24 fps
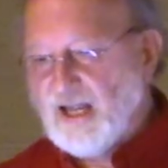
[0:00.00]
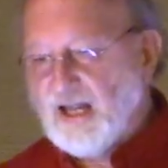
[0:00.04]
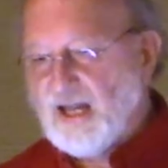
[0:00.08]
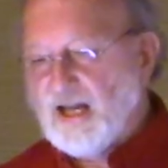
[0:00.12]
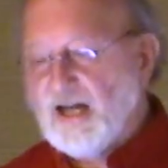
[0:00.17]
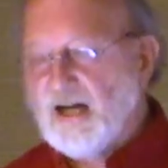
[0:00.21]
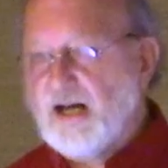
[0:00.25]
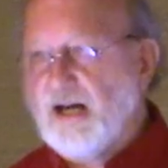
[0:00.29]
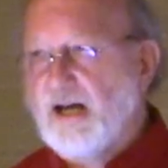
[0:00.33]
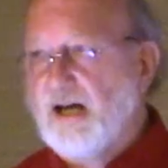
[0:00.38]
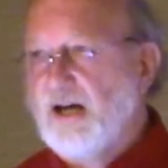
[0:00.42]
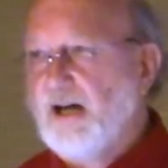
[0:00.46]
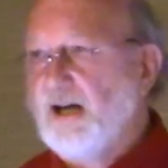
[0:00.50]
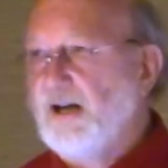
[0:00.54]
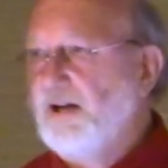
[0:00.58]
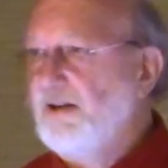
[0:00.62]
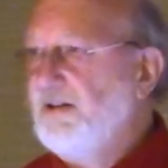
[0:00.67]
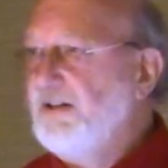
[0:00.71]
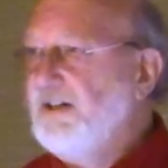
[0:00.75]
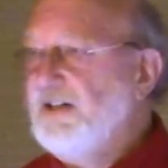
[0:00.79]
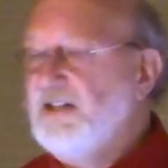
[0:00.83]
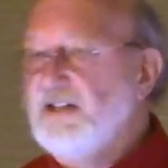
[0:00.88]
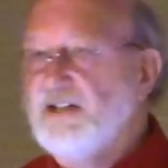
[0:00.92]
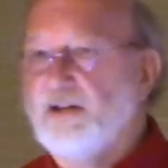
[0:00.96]

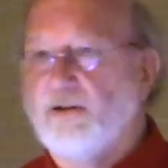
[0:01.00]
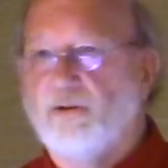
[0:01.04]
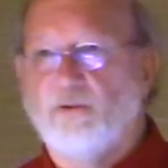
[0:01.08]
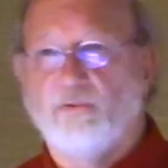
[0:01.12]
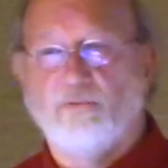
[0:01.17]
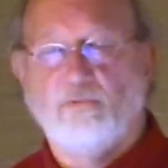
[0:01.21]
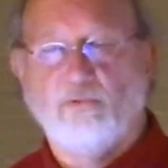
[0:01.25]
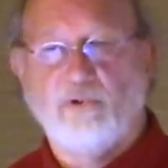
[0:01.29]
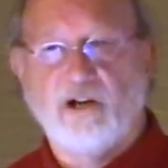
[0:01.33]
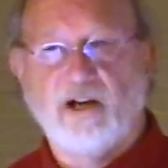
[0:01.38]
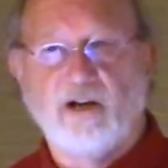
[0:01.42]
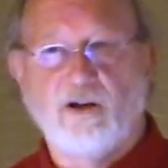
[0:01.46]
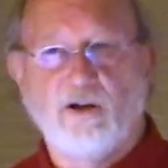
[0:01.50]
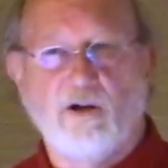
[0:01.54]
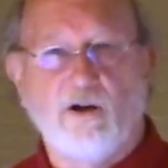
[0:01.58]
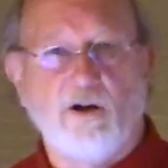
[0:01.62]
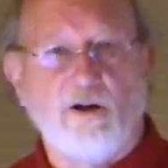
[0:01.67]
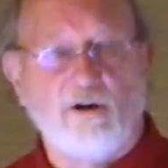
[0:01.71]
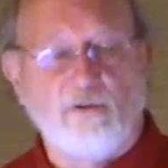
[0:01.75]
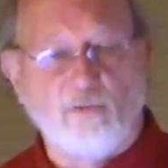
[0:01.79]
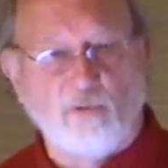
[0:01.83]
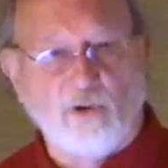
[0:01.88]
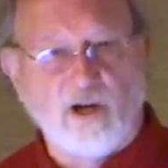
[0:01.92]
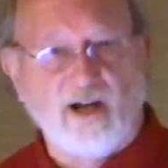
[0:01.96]
We're
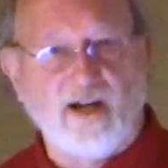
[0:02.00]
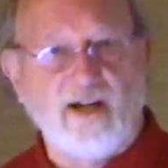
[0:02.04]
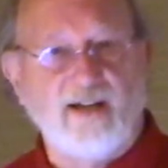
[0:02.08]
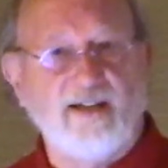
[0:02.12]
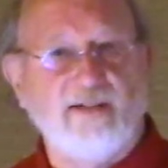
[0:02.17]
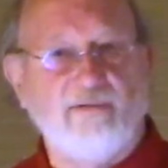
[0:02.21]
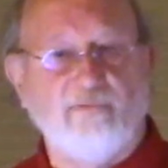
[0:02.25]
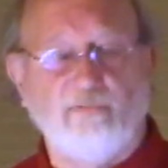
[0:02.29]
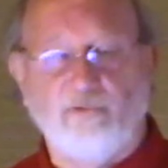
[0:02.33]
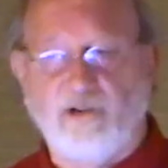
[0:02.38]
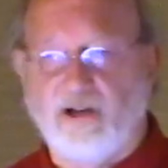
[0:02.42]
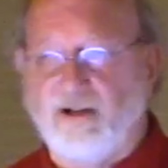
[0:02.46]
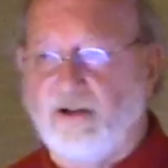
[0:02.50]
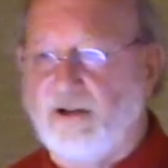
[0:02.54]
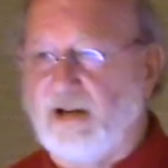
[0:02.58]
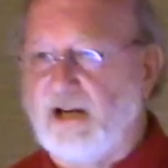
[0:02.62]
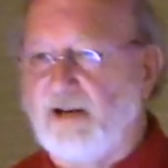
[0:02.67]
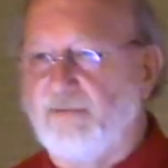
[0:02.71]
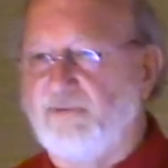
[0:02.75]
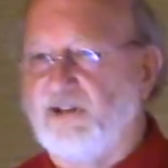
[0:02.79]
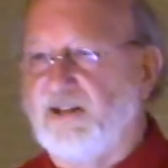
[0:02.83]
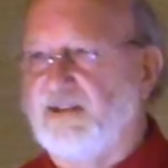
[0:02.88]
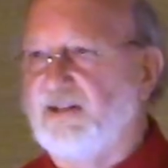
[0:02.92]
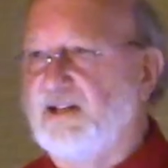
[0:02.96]
all one, where
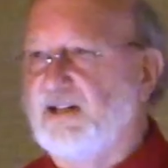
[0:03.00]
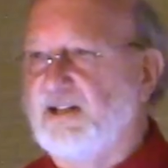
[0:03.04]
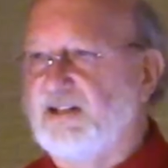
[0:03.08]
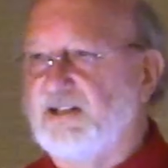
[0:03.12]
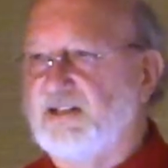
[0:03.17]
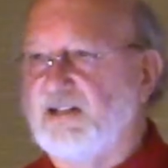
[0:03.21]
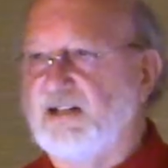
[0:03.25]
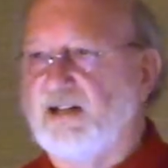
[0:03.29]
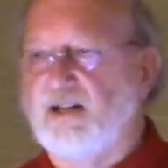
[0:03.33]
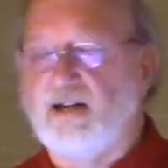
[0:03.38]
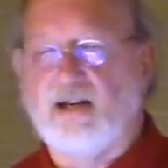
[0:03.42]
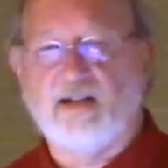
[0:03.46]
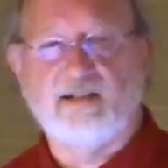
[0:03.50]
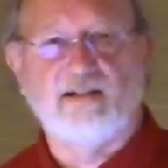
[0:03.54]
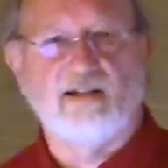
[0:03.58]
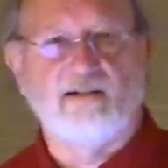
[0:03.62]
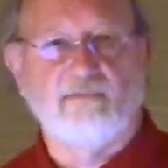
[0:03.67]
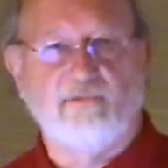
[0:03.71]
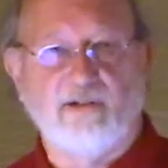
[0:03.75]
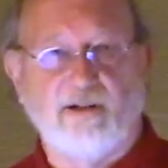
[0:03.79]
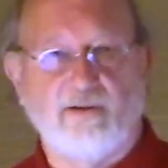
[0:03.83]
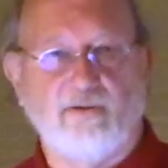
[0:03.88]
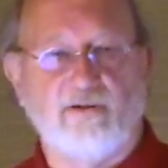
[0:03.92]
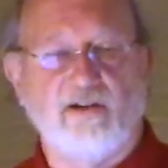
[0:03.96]
everything is connected.
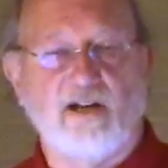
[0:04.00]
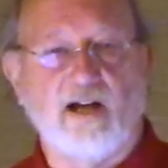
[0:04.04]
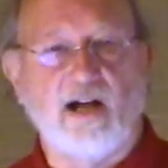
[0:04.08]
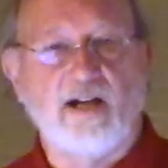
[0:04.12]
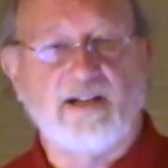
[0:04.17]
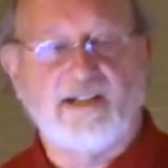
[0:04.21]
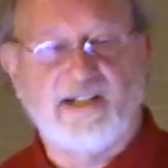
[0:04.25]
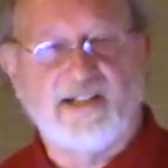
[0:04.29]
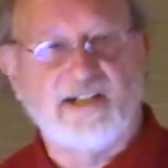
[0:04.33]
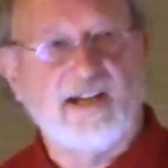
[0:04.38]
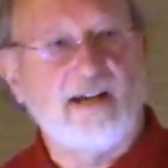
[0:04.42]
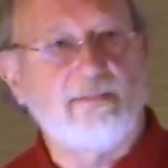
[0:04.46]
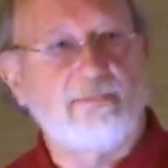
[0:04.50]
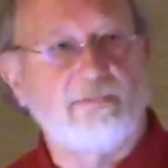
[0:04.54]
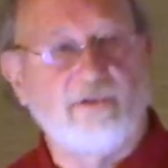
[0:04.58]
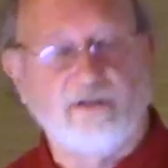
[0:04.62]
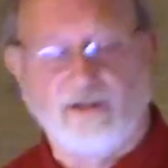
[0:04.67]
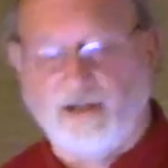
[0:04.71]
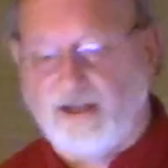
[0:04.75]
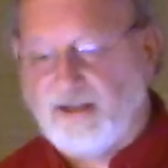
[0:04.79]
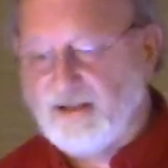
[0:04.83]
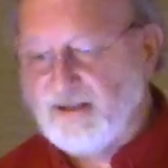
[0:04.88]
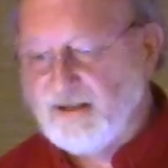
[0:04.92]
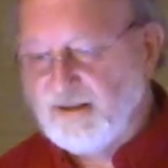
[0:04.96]
We are not
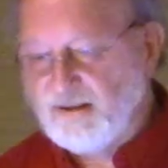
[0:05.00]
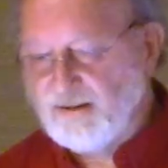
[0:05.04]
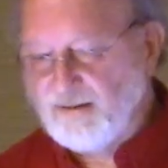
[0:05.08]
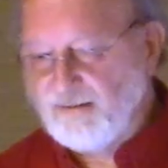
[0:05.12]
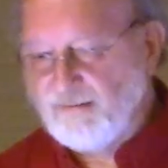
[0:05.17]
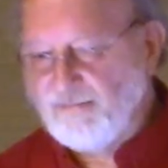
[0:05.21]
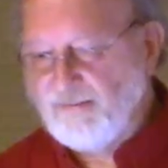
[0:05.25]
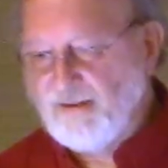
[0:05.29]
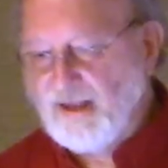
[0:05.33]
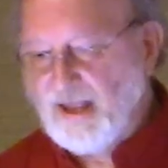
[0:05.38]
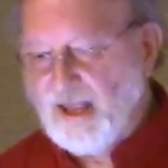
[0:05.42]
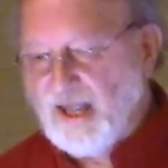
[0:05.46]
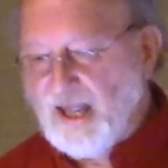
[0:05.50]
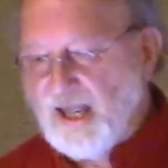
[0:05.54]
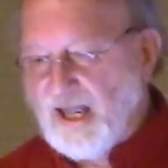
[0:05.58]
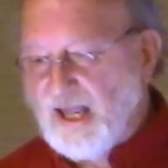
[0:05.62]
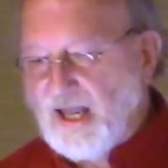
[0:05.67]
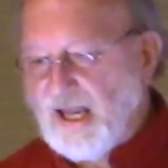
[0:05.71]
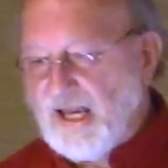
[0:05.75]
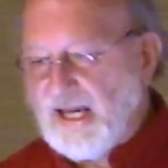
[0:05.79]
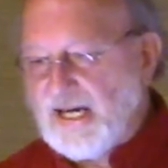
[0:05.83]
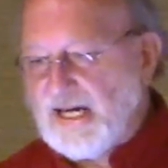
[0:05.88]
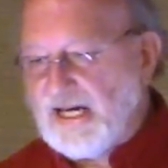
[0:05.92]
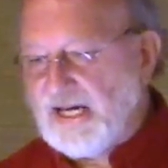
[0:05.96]
separate.
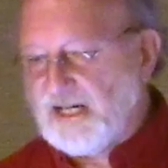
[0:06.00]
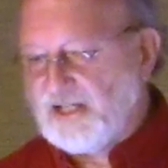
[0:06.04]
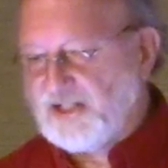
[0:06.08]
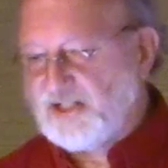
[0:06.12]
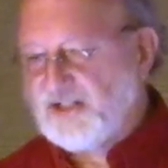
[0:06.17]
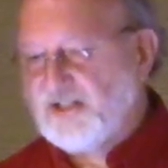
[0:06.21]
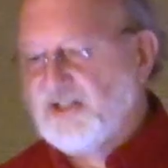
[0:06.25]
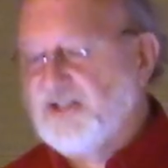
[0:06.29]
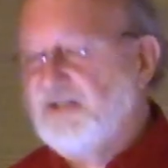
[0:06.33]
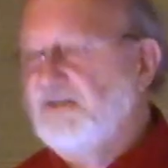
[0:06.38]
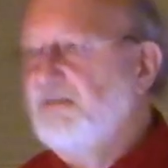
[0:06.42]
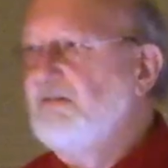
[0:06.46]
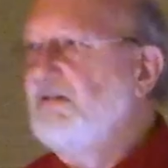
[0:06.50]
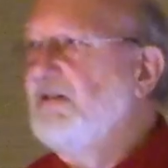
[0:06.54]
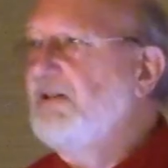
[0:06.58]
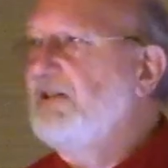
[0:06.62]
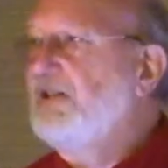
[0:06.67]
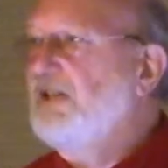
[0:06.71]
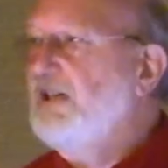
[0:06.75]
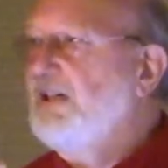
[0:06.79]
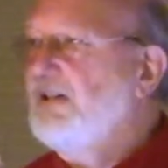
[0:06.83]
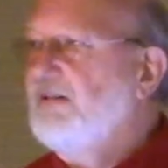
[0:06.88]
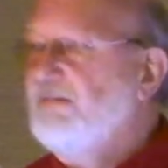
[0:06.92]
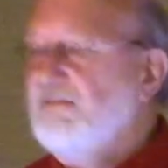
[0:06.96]
It's
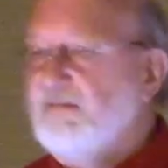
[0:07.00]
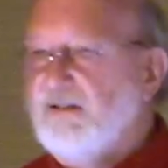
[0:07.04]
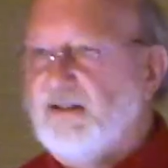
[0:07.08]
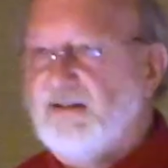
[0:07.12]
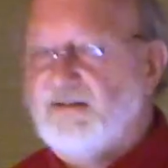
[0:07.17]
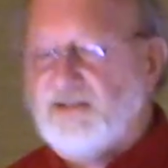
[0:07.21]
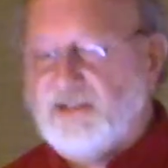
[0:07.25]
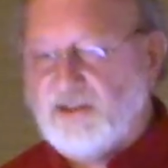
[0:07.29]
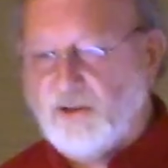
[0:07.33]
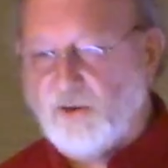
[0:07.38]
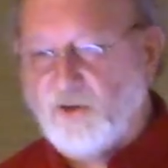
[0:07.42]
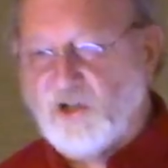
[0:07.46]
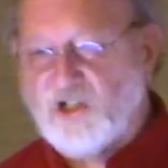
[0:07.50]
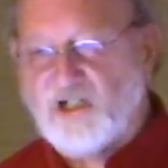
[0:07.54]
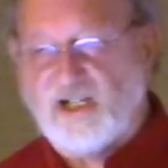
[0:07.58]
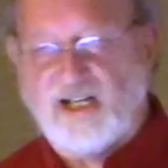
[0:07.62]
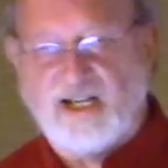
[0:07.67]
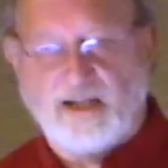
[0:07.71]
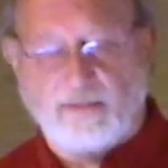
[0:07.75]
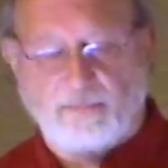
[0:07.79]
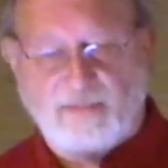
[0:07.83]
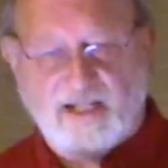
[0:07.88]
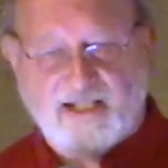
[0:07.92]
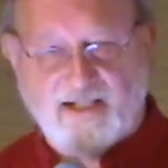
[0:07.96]
usually
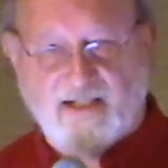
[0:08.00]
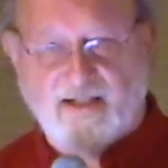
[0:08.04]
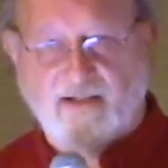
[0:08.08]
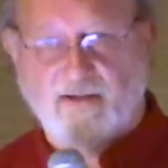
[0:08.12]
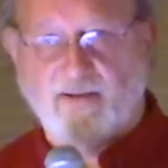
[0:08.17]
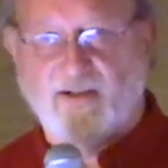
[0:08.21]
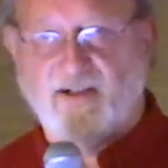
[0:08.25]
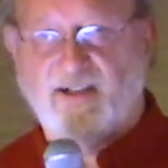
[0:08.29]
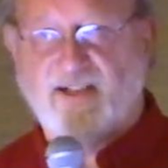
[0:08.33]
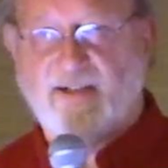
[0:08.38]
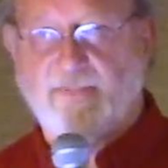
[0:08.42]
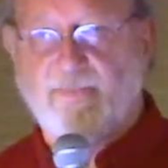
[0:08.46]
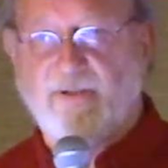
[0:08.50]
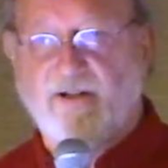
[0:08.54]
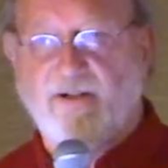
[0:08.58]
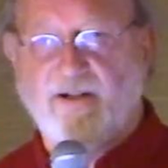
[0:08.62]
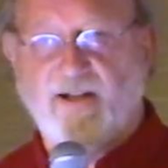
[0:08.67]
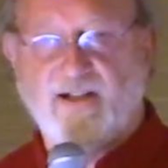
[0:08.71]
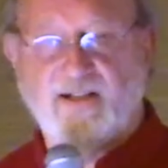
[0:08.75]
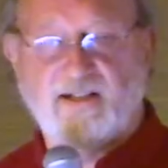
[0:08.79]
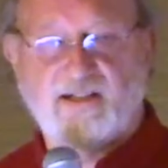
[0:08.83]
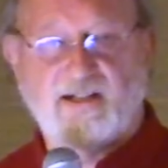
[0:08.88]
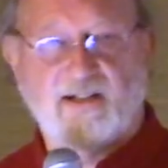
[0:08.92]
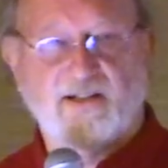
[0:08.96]
a mystical
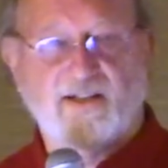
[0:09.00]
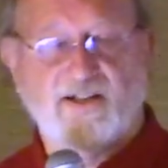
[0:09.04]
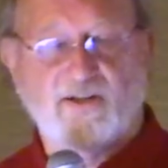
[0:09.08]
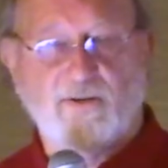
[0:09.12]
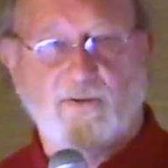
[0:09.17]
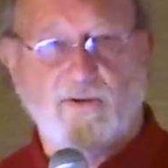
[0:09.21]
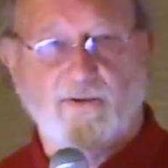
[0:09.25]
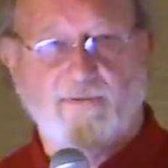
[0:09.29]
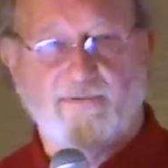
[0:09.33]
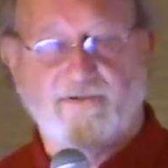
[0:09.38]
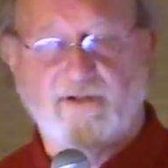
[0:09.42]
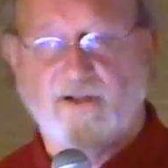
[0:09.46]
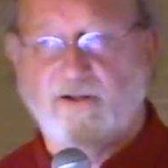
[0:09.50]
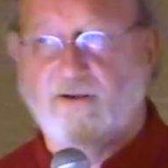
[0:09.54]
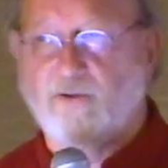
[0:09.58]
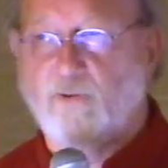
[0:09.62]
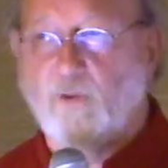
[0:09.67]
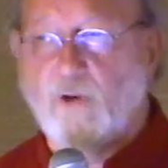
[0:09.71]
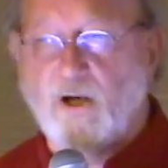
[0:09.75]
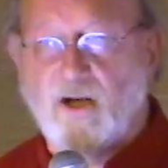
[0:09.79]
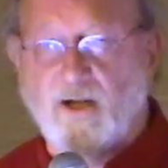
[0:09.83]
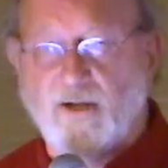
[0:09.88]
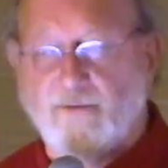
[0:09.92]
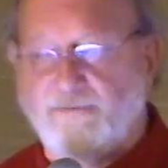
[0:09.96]
experience, and sort of to
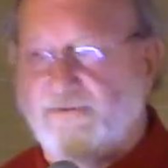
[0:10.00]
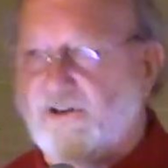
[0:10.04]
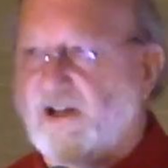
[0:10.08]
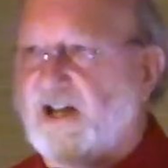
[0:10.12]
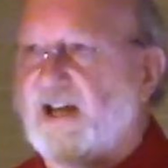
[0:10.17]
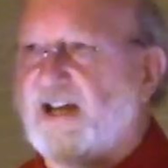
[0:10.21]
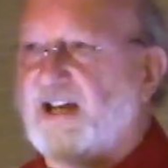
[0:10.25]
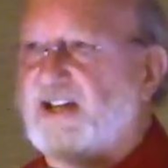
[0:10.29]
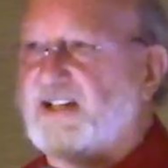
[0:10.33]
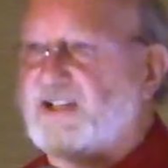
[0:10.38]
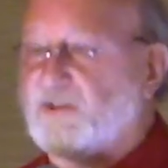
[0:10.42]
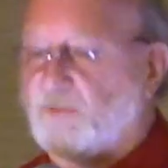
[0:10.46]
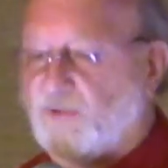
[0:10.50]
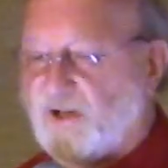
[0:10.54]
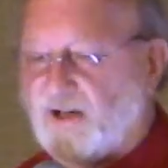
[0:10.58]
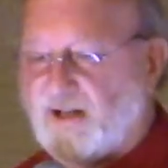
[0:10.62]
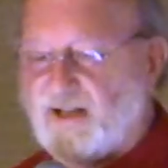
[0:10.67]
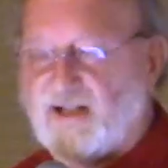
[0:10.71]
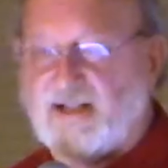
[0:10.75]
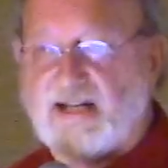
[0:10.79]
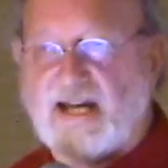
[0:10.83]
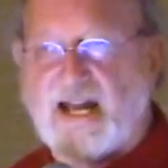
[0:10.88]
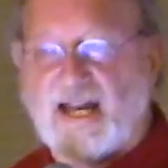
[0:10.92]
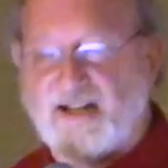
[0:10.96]
qualify as one,
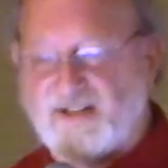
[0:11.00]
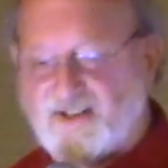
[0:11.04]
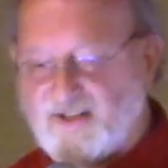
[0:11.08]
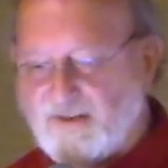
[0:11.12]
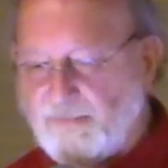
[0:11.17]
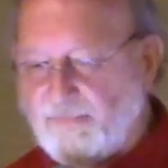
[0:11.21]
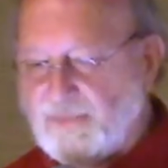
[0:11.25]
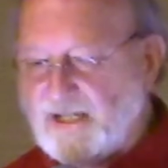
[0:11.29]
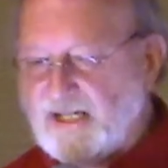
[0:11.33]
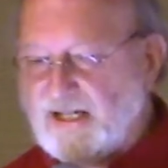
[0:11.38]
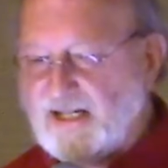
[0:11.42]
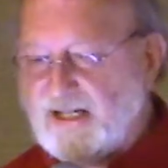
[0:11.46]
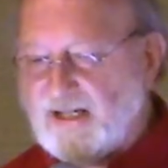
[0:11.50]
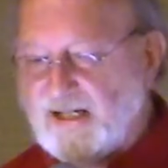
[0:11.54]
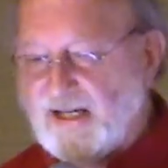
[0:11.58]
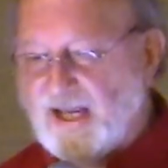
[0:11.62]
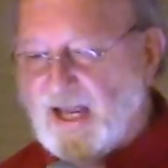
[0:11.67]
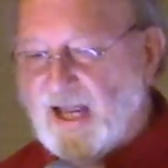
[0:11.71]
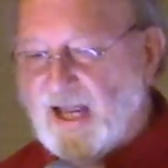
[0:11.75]
it has to be